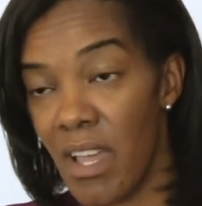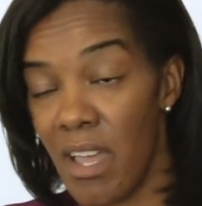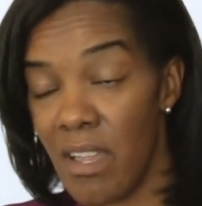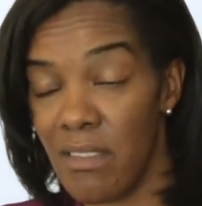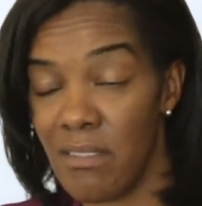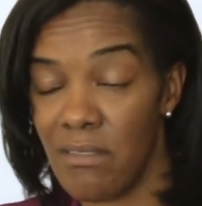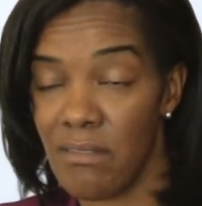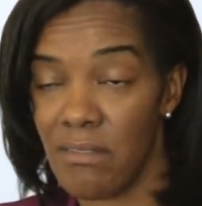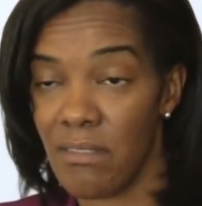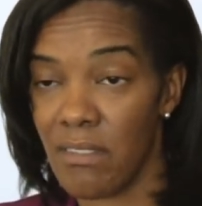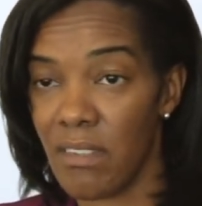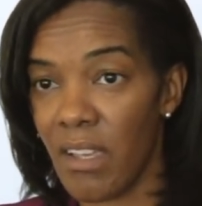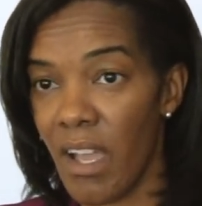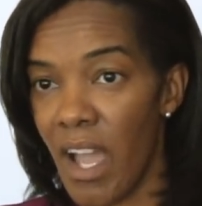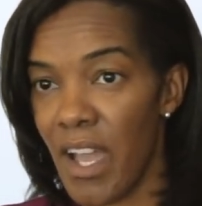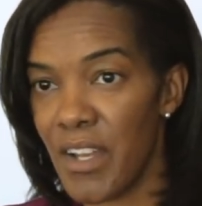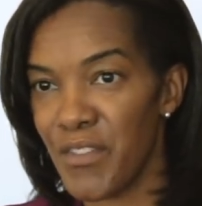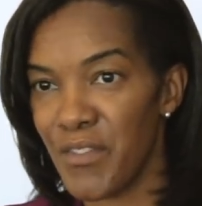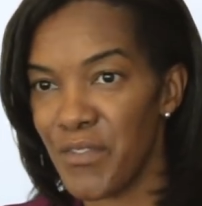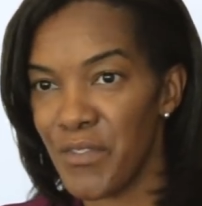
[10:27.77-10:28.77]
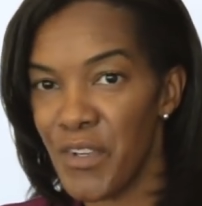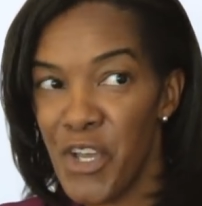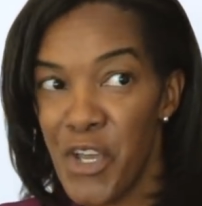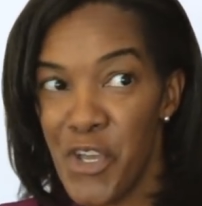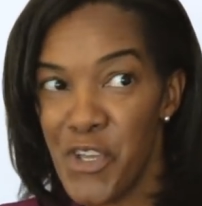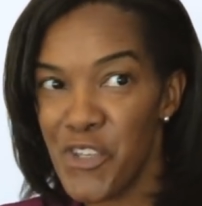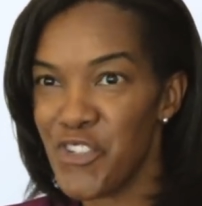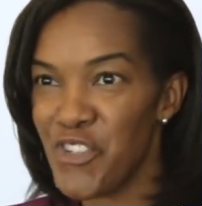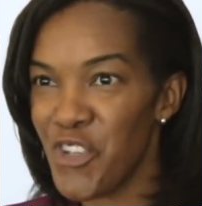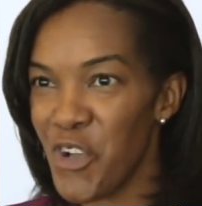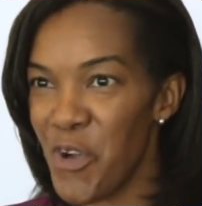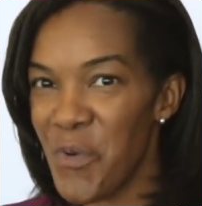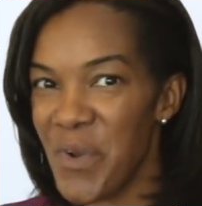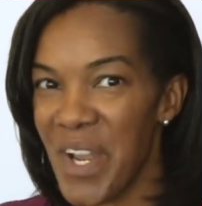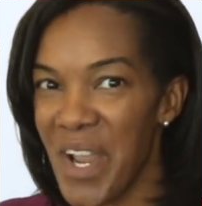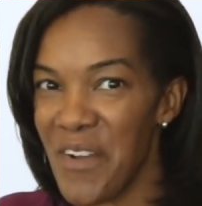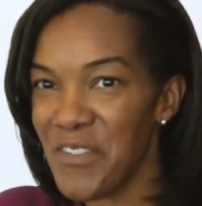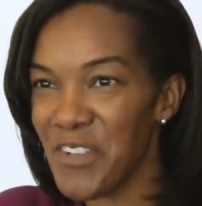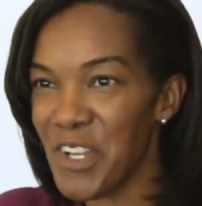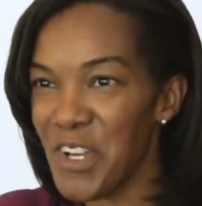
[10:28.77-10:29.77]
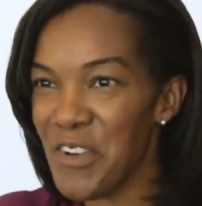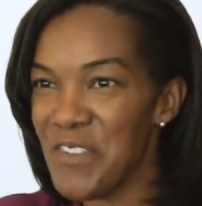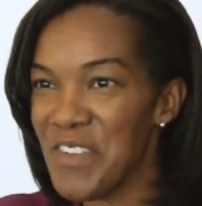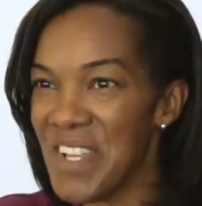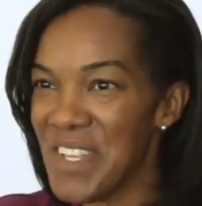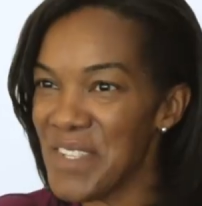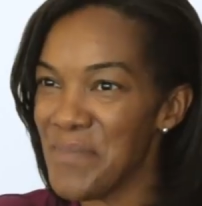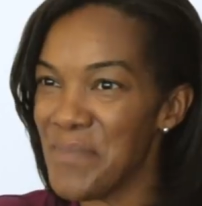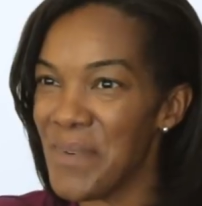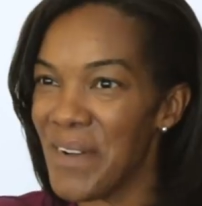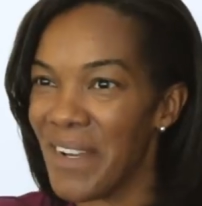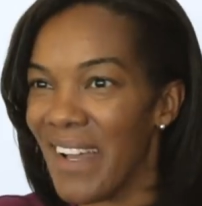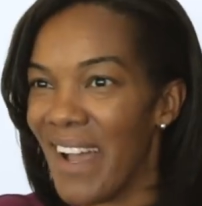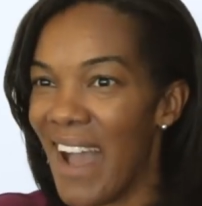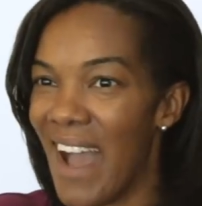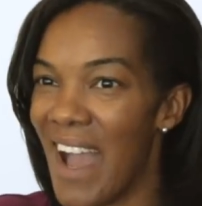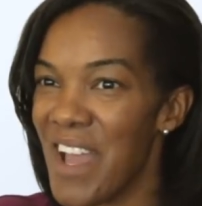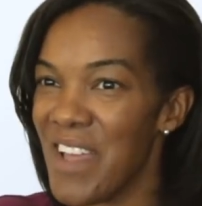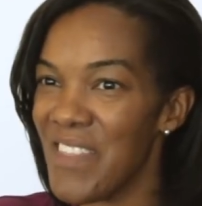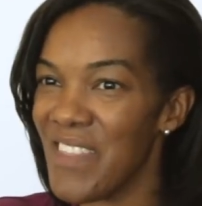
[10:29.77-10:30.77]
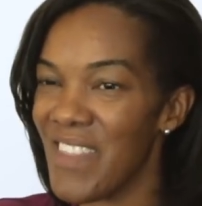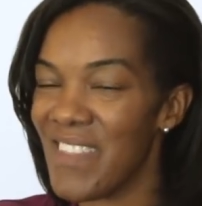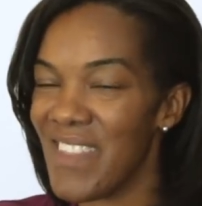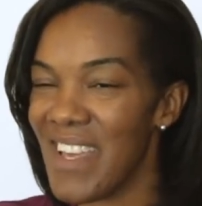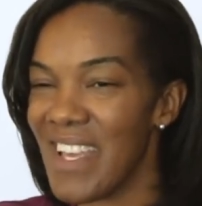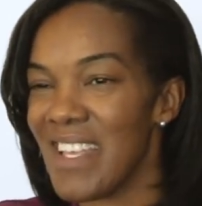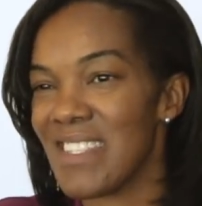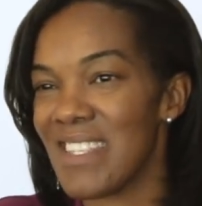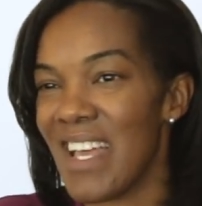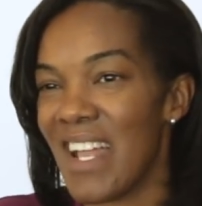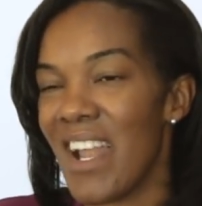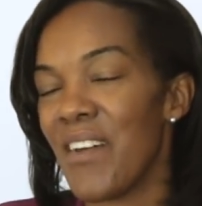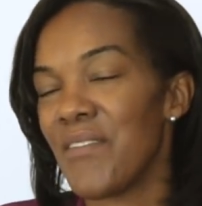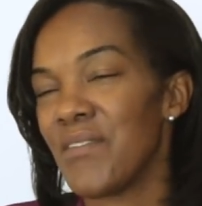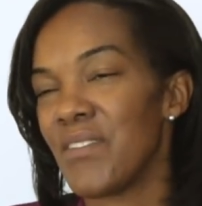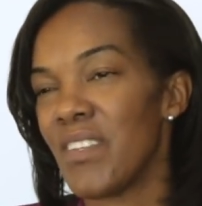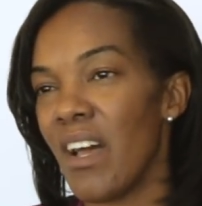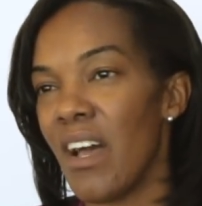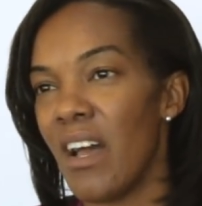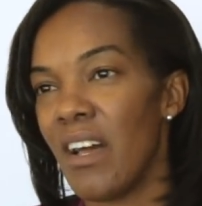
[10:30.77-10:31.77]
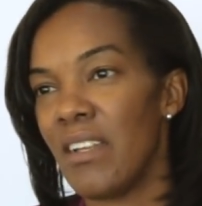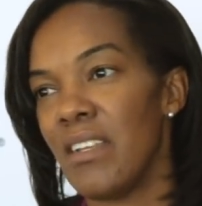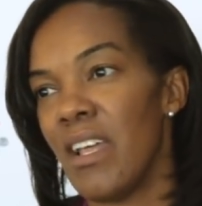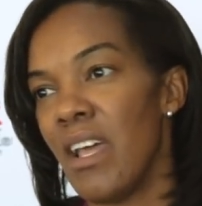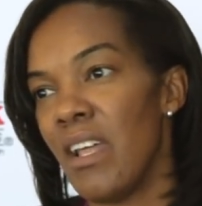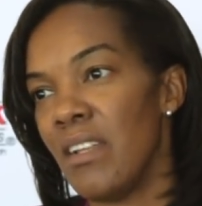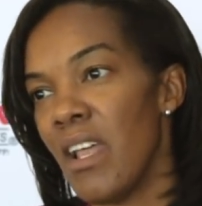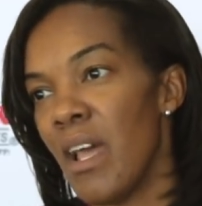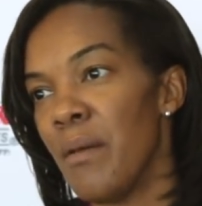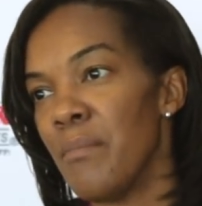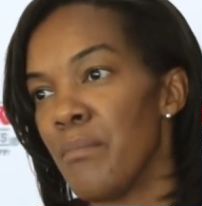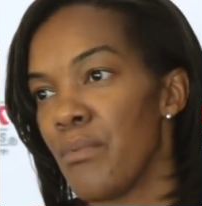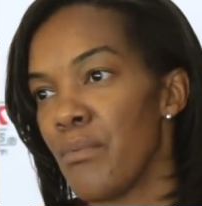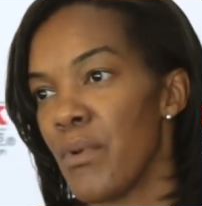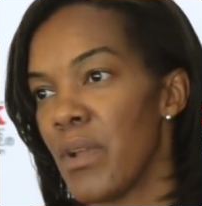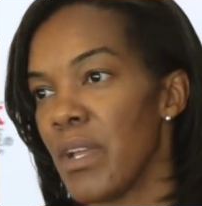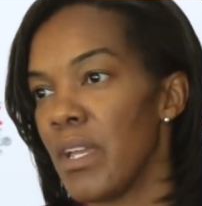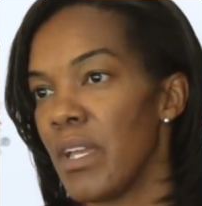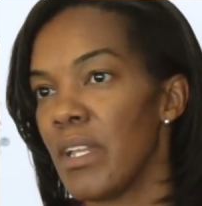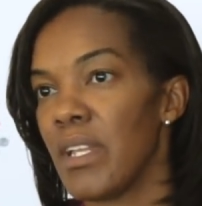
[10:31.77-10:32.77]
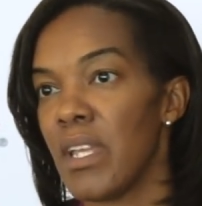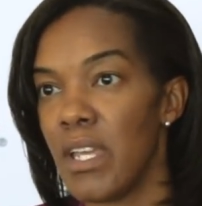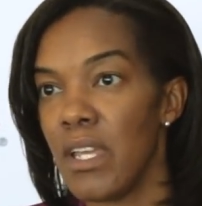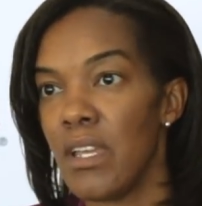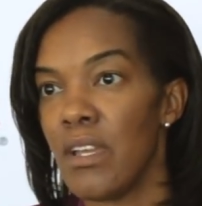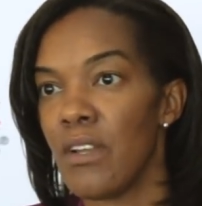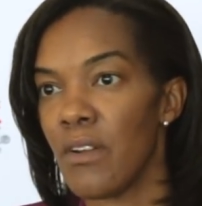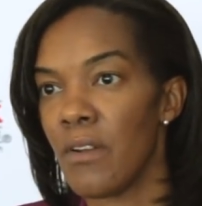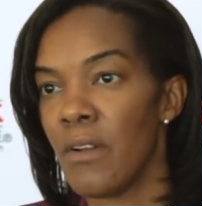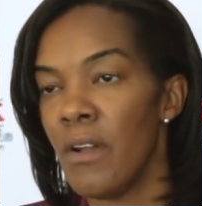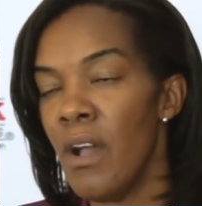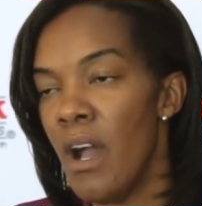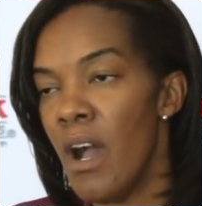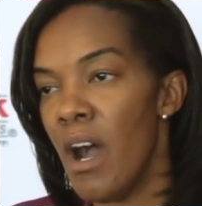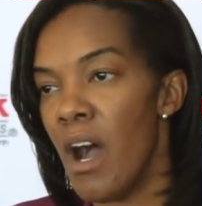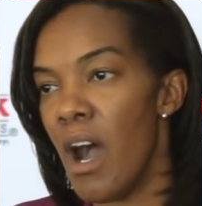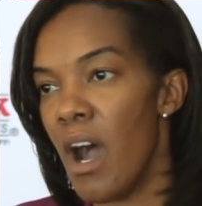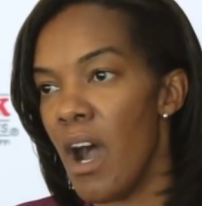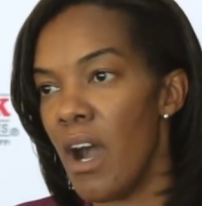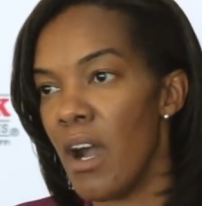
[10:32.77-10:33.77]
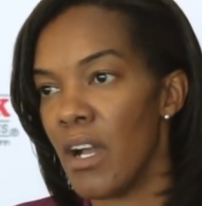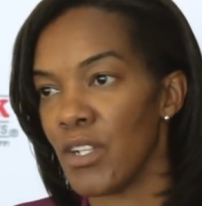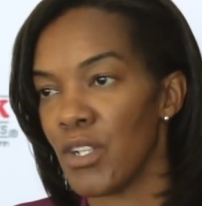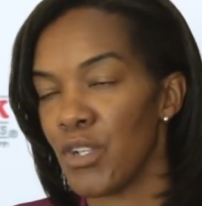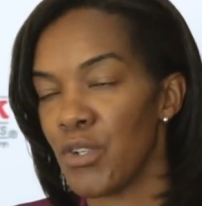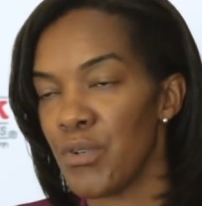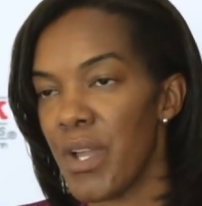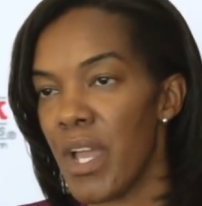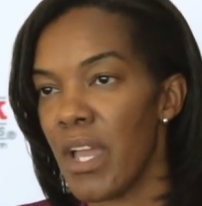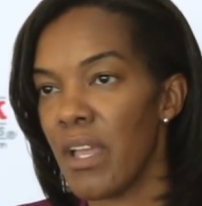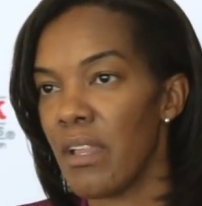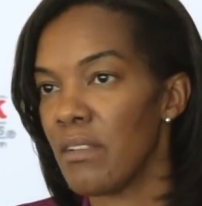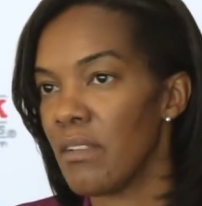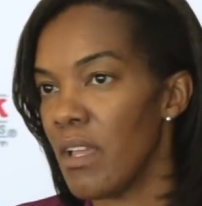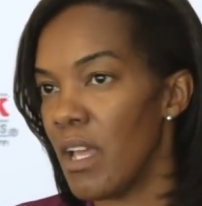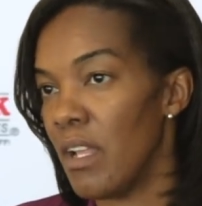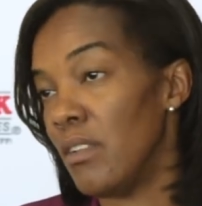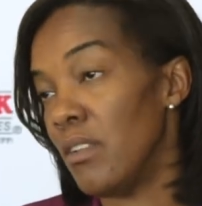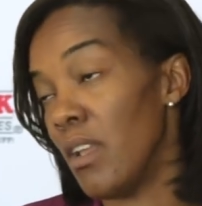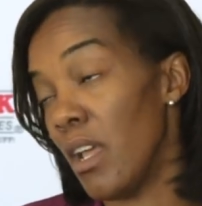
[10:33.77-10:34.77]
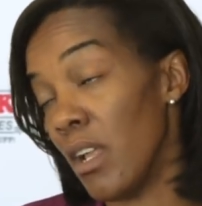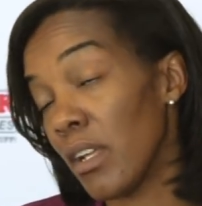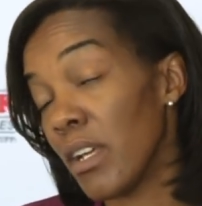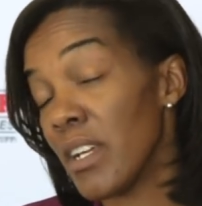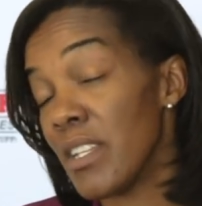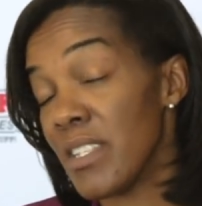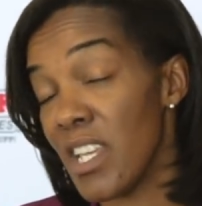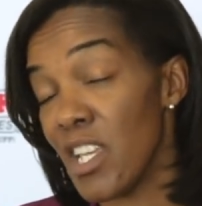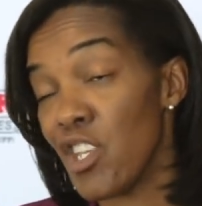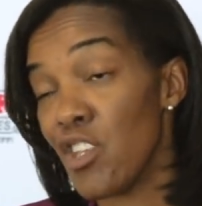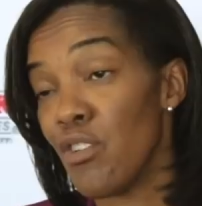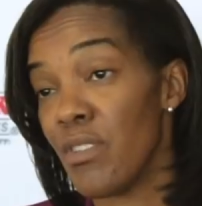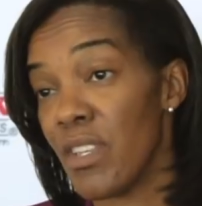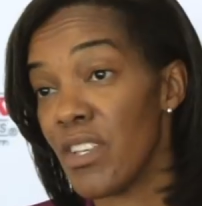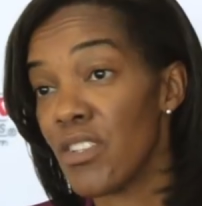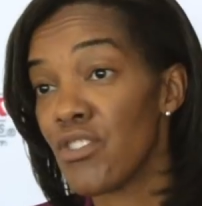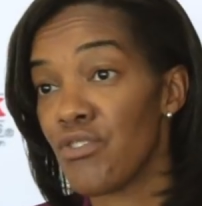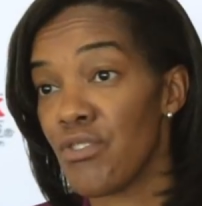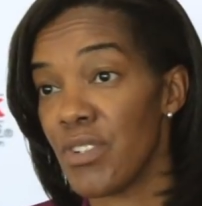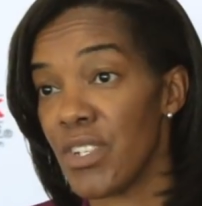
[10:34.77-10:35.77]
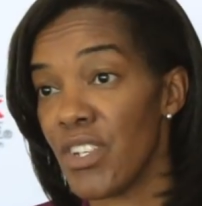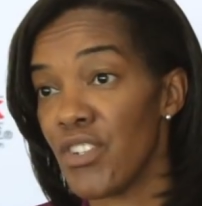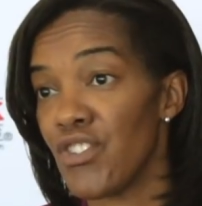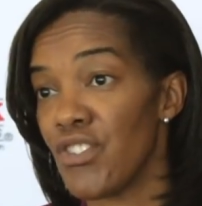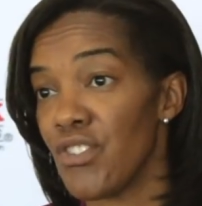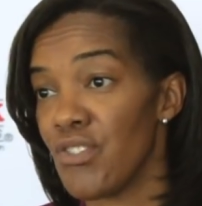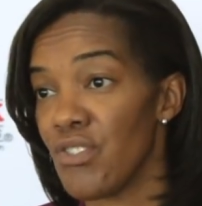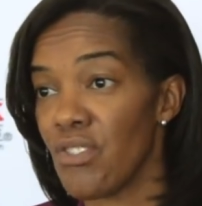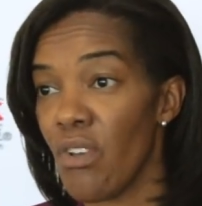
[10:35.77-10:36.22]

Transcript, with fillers: and kind of show what I've learned as a Buckeye and the things that I've done and, and bring it here uh, and create and, and, continue this tradition.